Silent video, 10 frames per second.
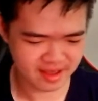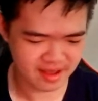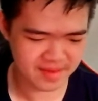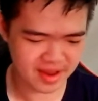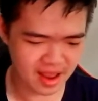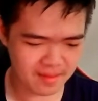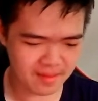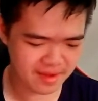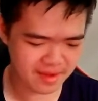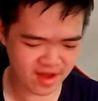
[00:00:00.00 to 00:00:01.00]
I mean, I'm a
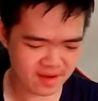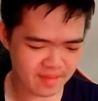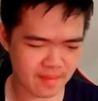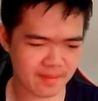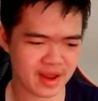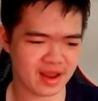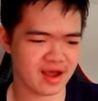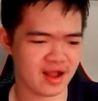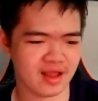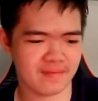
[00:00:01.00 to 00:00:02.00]
big fan of Bumblebee.
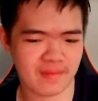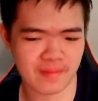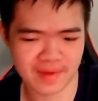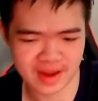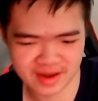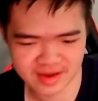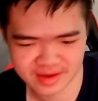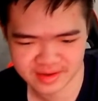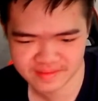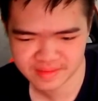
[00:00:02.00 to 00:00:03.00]
I like Bumblebee.
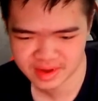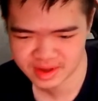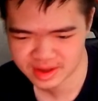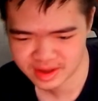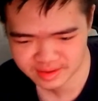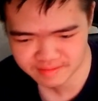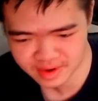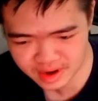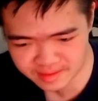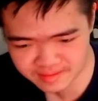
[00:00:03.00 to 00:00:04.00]
But,
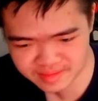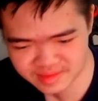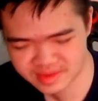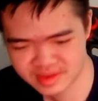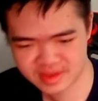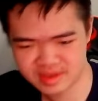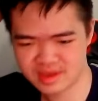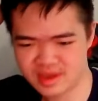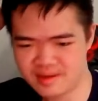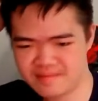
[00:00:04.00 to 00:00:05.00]
um,
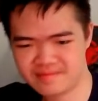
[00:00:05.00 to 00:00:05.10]
yeah.